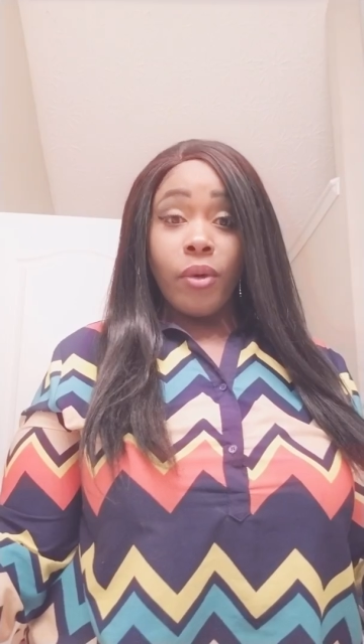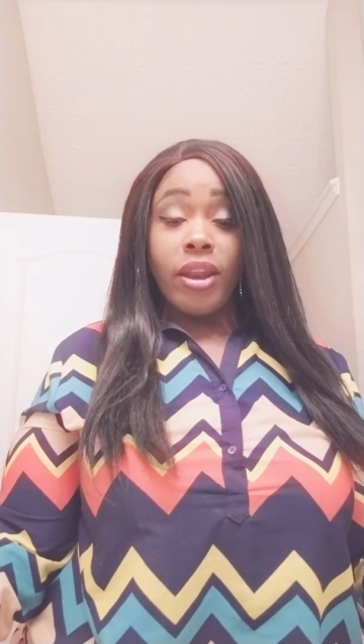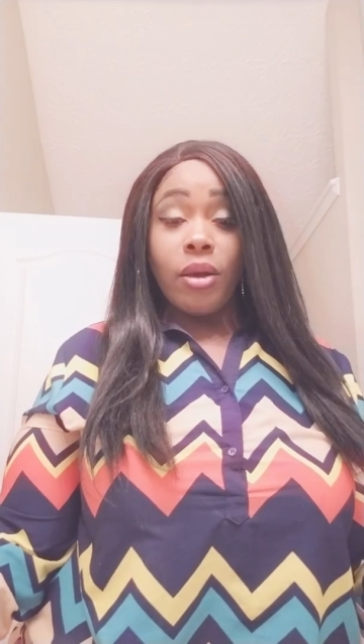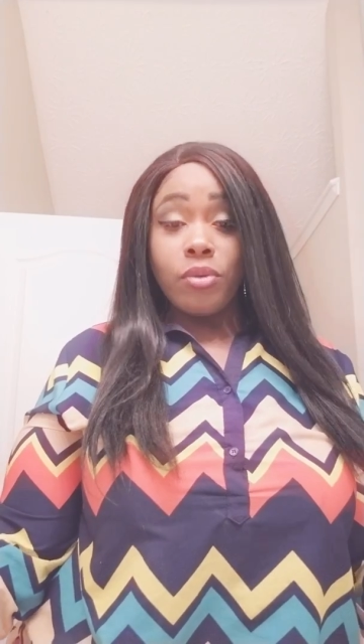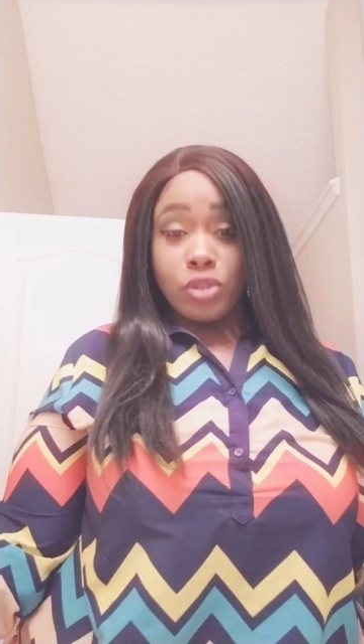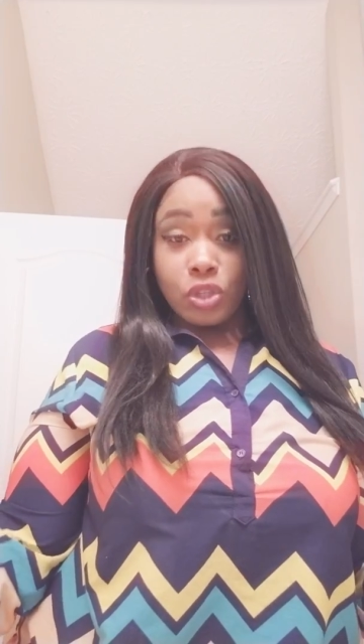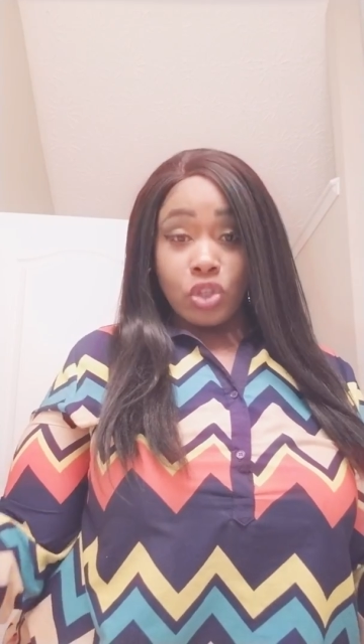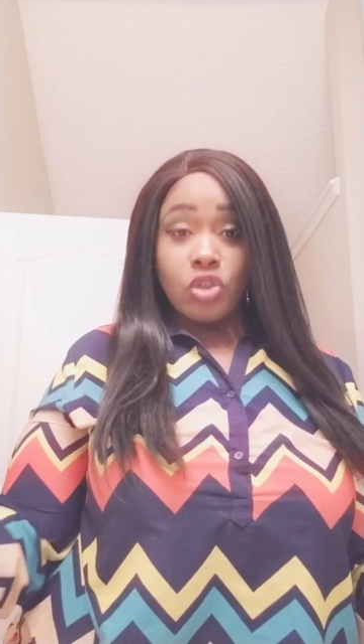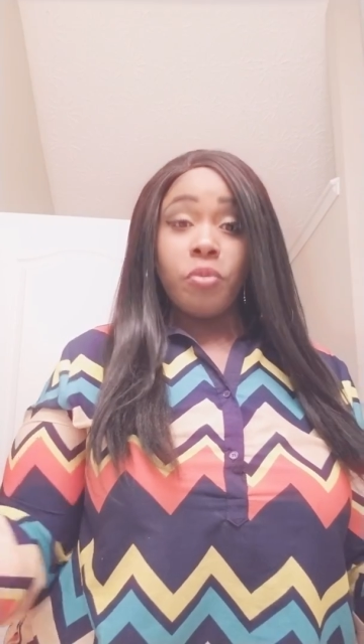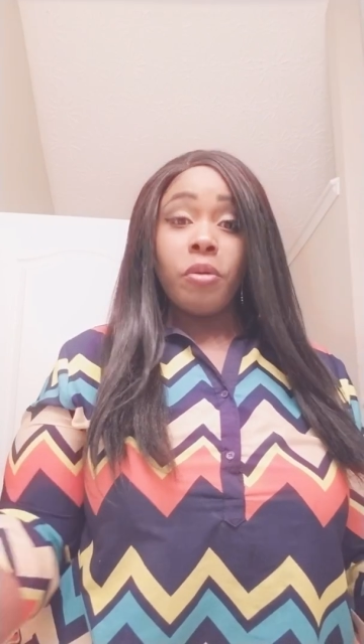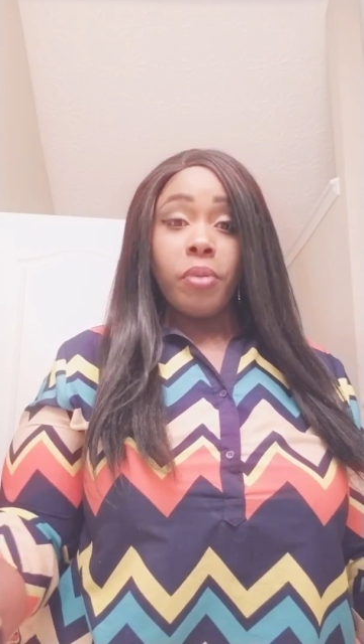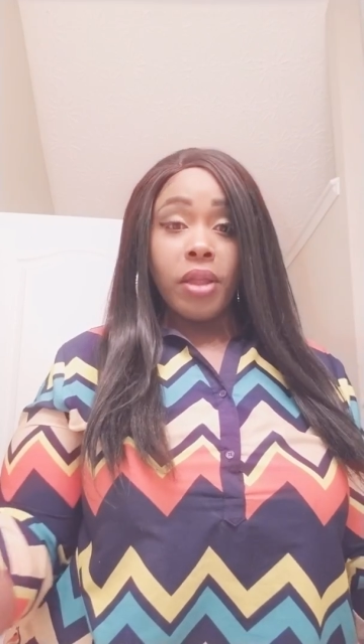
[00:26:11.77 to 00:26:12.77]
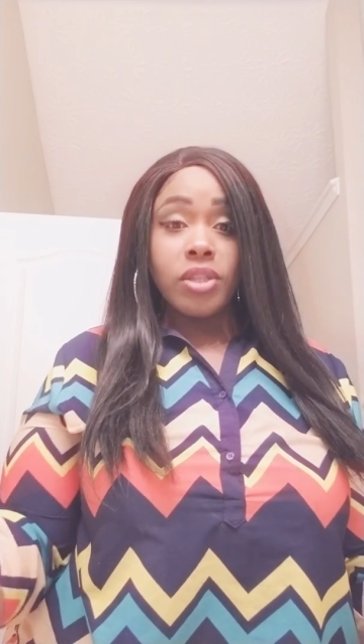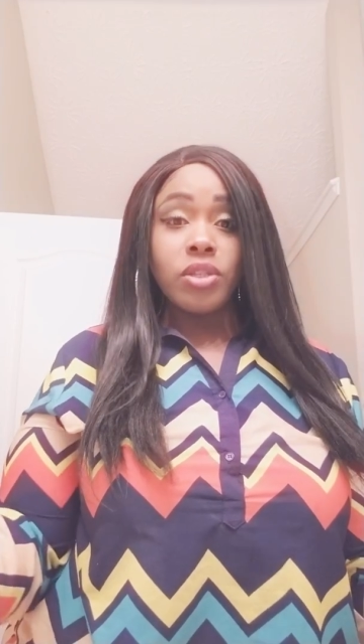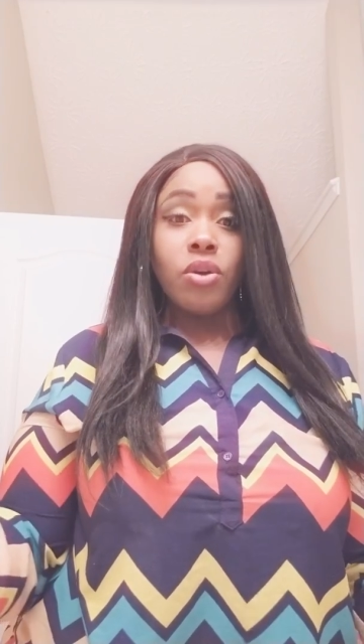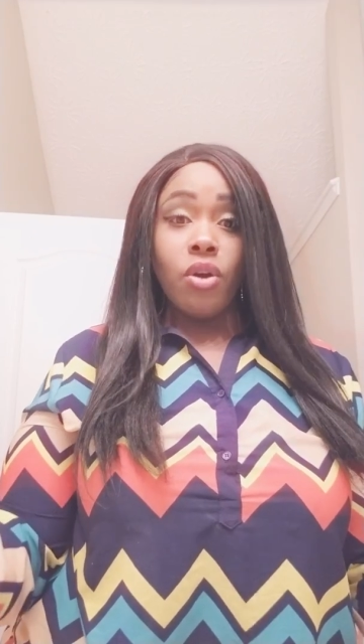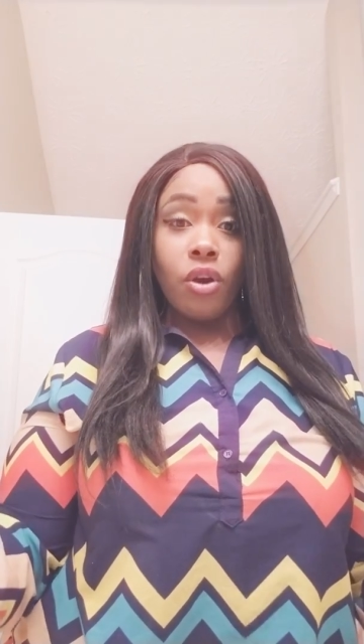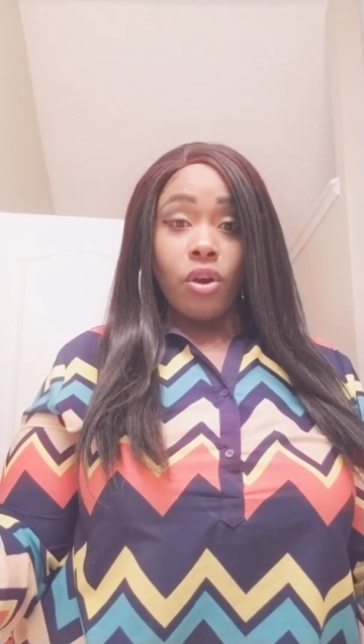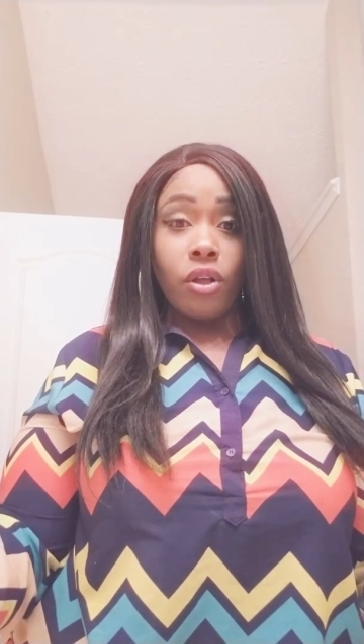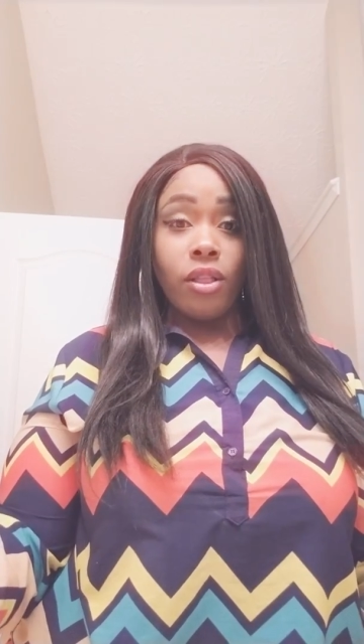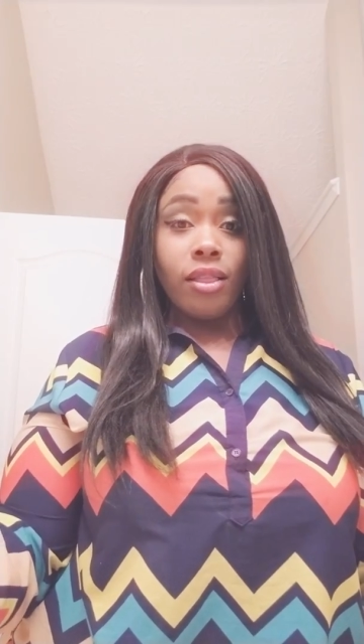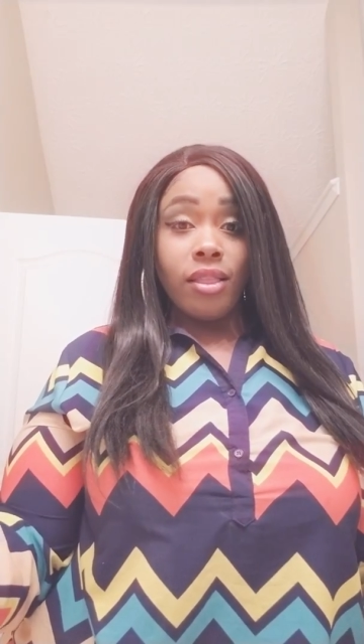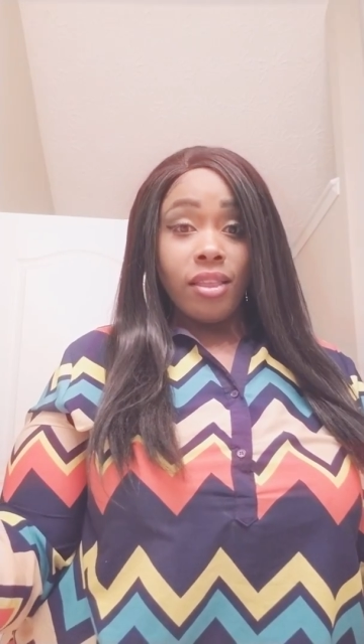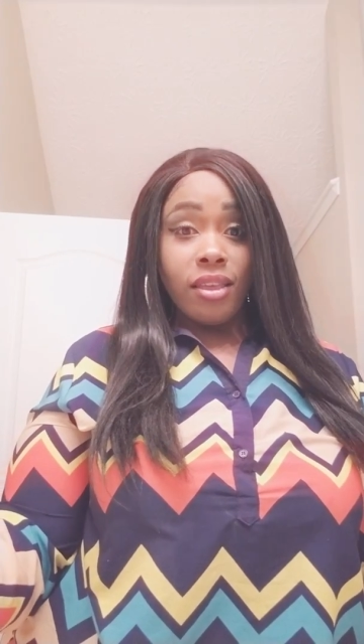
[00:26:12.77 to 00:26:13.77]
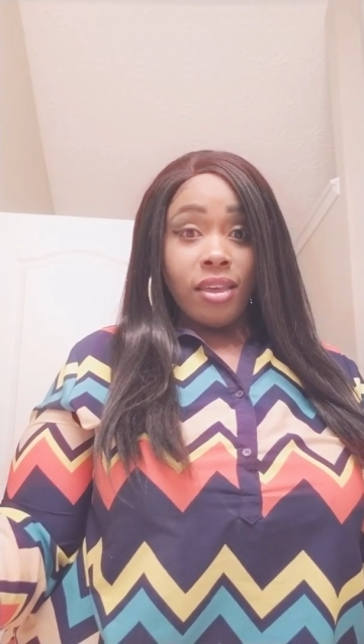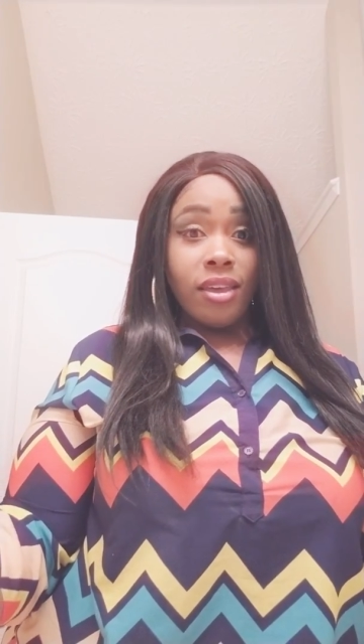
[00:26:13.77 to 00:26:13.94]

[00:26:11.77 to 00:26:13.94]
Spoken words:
when I was a super plus girl,